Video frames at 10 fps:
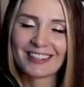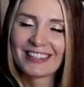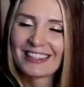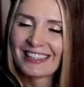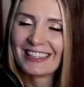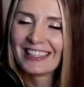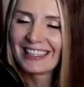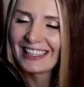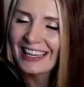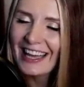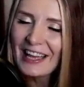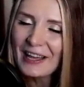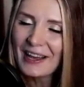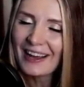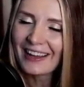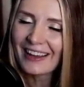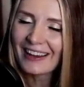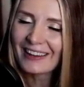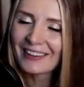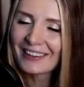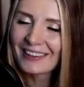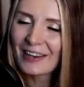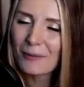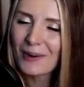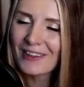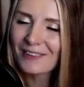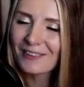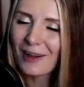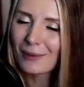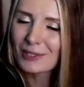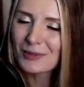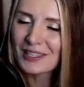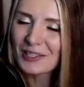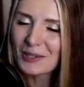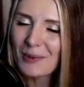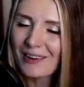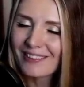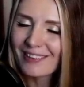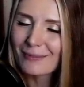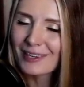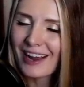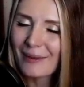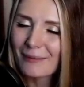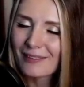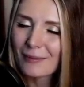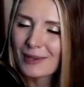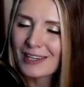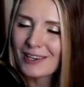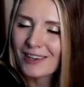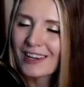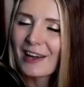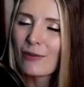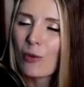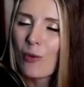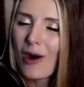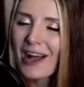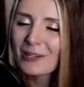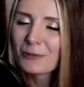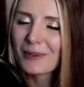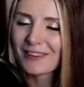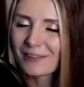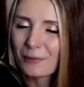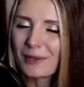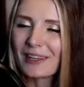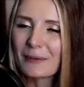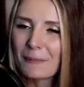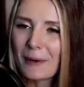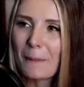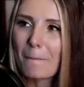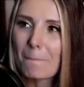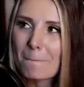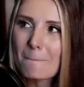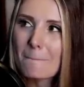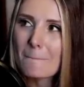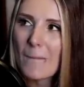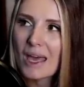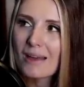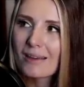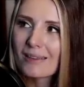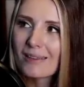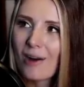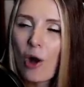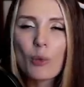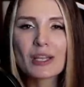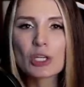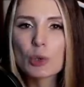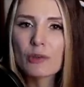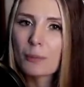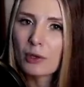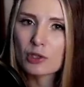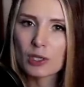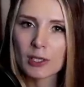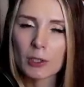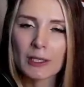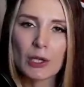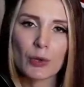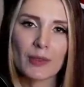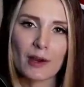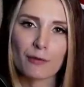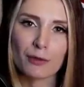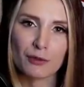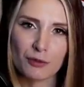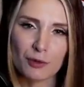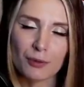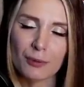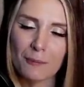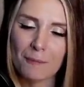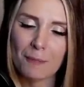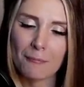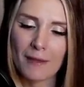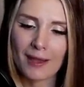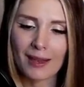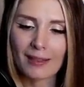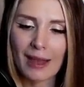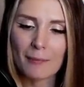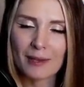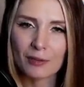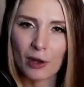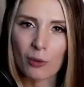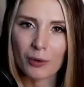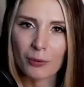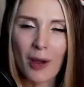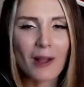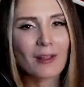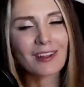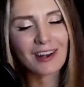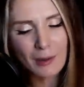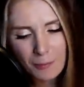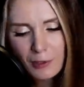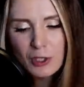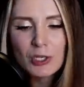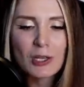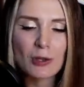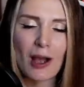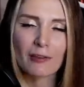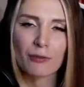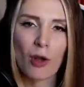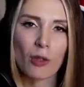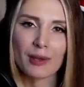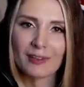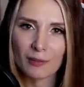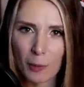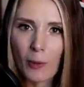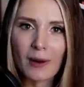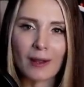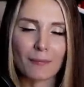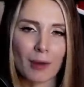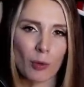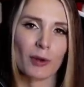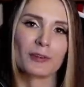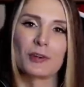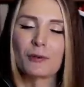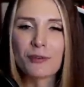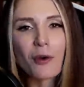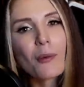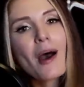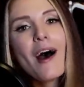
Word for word: oh, I worry there's not much we can do about it sometimes. The media are going to have a wild one this week, but all we can do is push a little here and there for the truth. And, and that makes it all worthwhile. And I appreciate you guys following and supporting my work to do so.